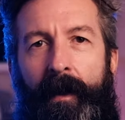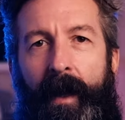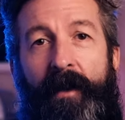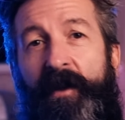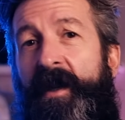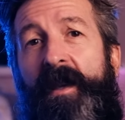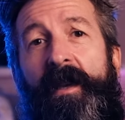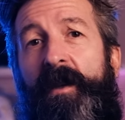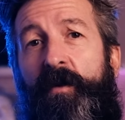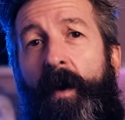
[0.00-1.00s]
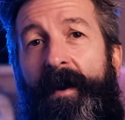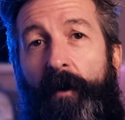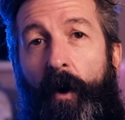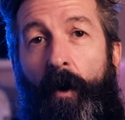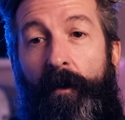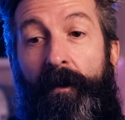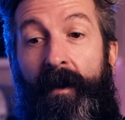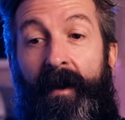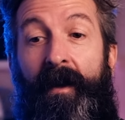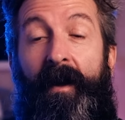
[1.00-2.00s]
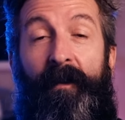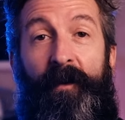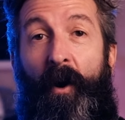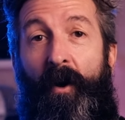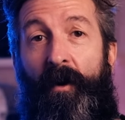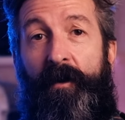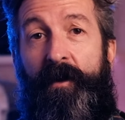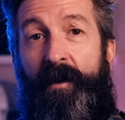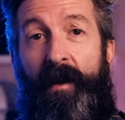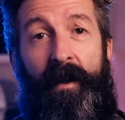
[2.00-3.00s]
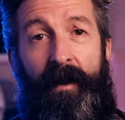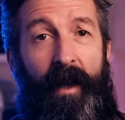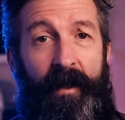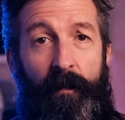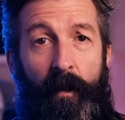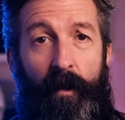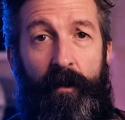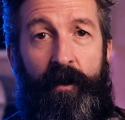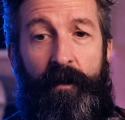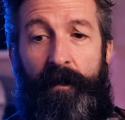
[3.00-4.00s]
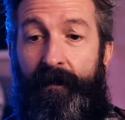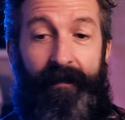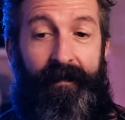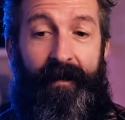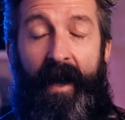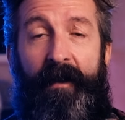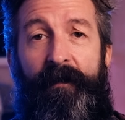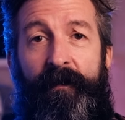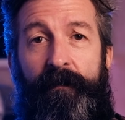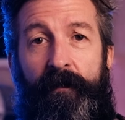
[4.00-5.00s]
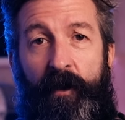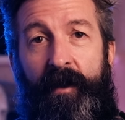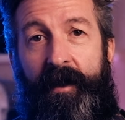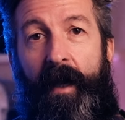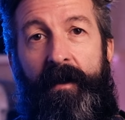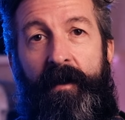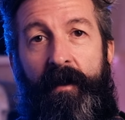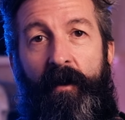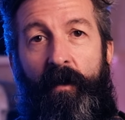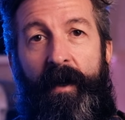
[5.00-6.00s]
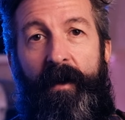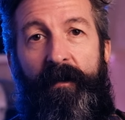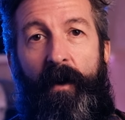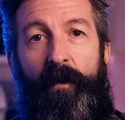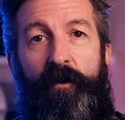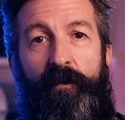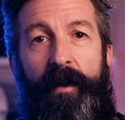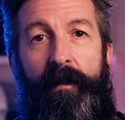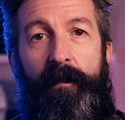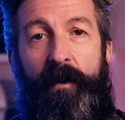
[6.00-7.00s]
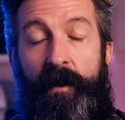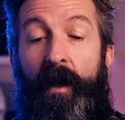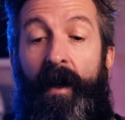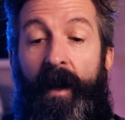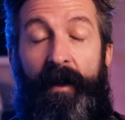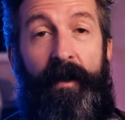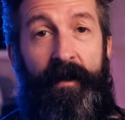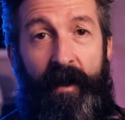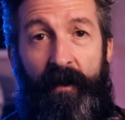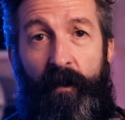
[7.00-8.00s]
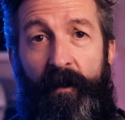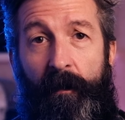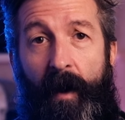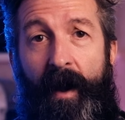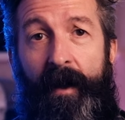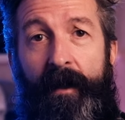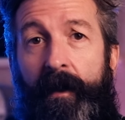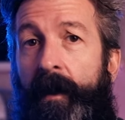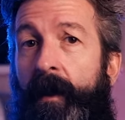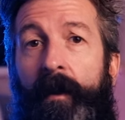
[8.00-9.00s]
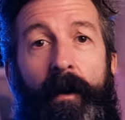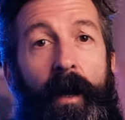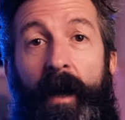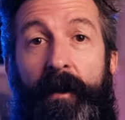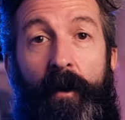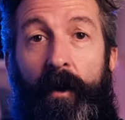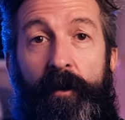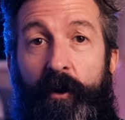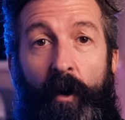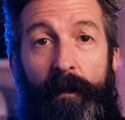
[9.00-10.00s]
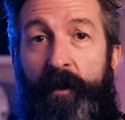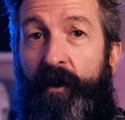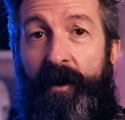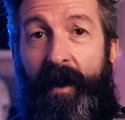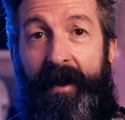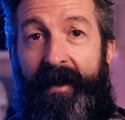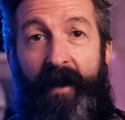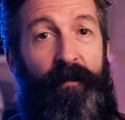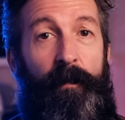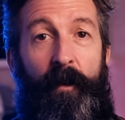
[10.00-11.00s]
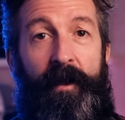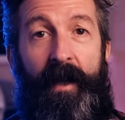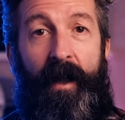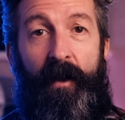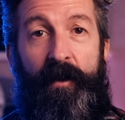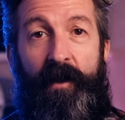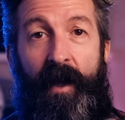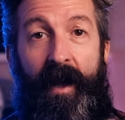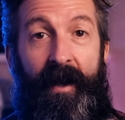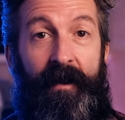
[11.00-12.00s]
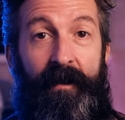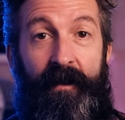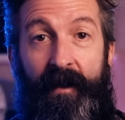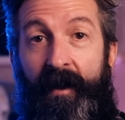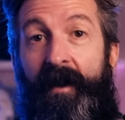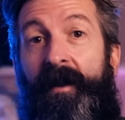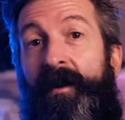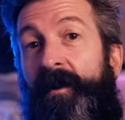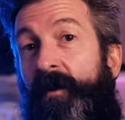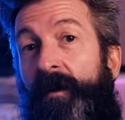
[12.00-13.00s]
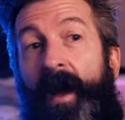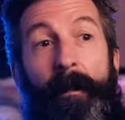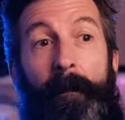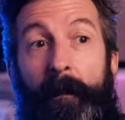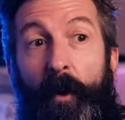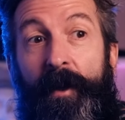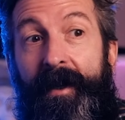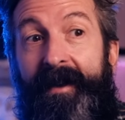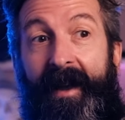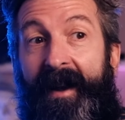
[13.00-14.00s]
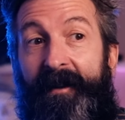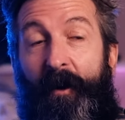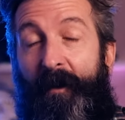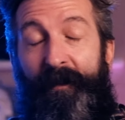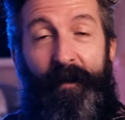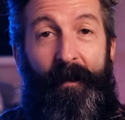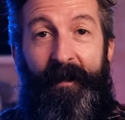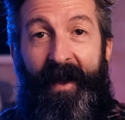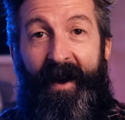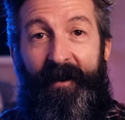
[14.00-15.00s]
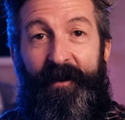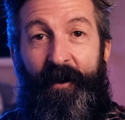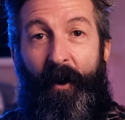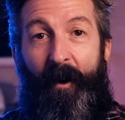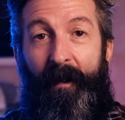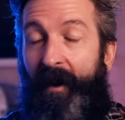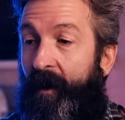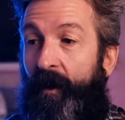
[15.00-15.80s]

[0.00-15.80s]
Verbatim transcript: As the years went on, of course, like most, life just gets in the way of our dreams, and it did with mine. I got a job just like everybody else, and you know, that money that I got from that job,